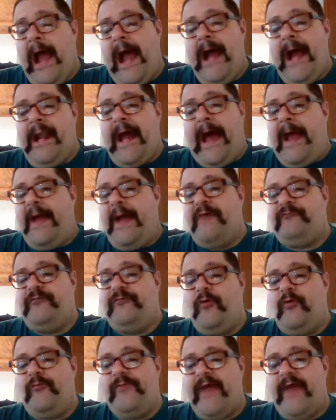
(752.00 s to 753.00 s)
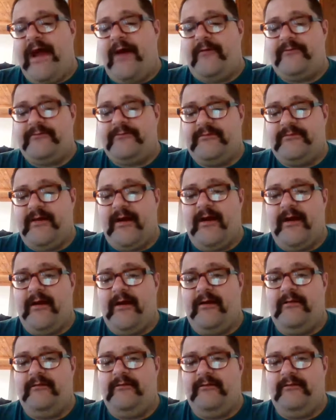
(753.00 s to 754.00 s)
And I have no doubt
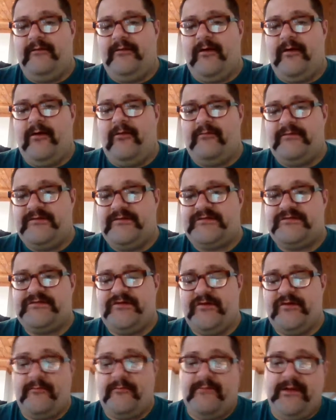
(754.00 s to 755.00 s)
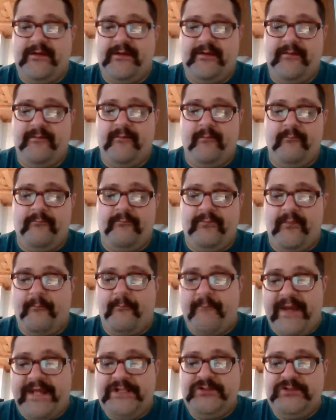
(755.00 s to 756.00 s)
that, this is going to be the
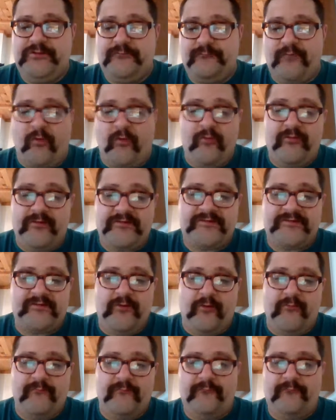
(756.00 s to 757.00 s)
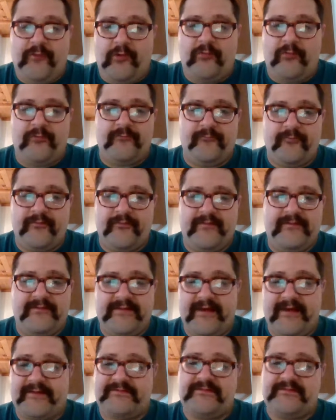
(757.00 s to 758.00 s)
major focus going forward for the
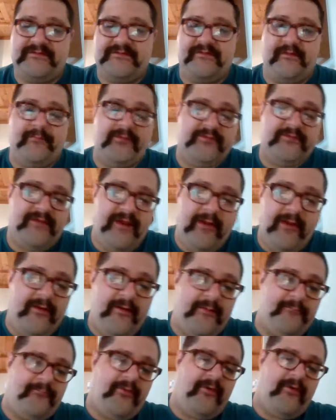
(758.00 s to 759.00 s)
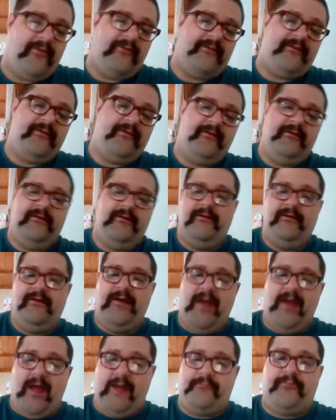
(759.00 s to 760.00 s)
Texas Libertarian Party
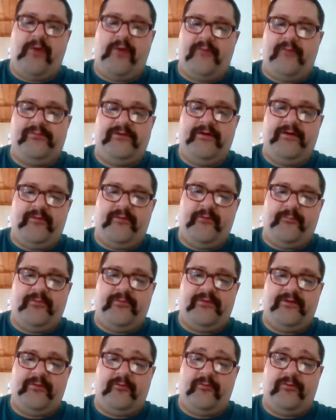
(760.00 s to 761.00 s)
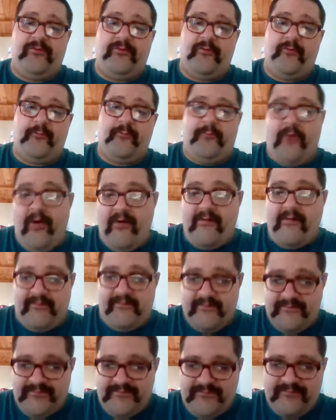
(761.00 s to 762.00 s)
and probably other political third parties.